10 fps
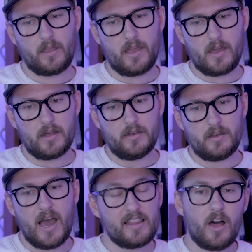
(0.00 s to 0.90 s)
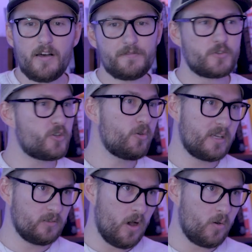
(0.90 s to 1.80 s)
And I love
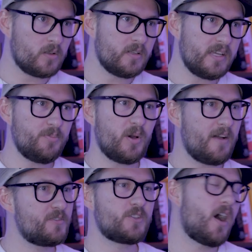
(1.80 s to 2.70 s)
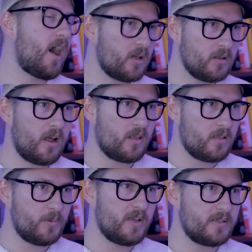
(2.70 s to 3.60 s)
shooting locally, but I've shot a lot of
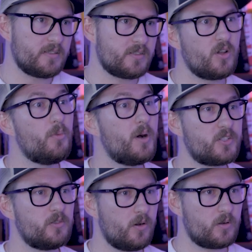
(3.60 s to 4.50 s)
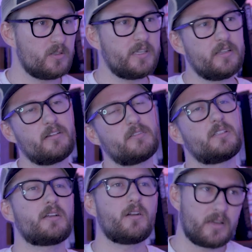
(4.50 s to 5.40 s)
the places so much locally that I was
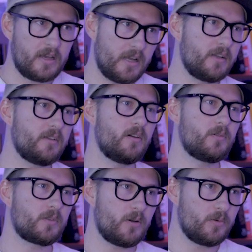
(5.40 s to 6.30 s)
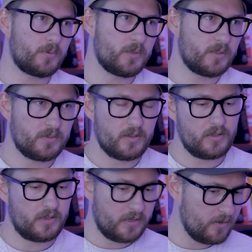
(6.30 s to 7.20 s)
like, okay, go to
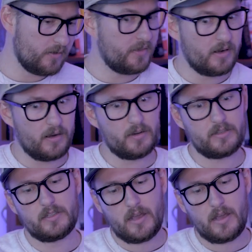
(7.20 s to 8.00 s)
here and there.